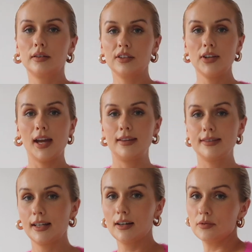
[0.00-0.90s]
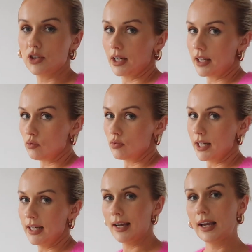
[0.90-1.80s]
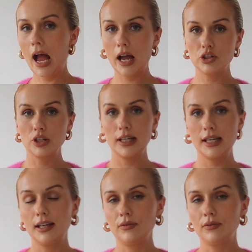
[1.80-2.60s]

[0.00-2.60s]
So yeah, instead I'm styling it really casually,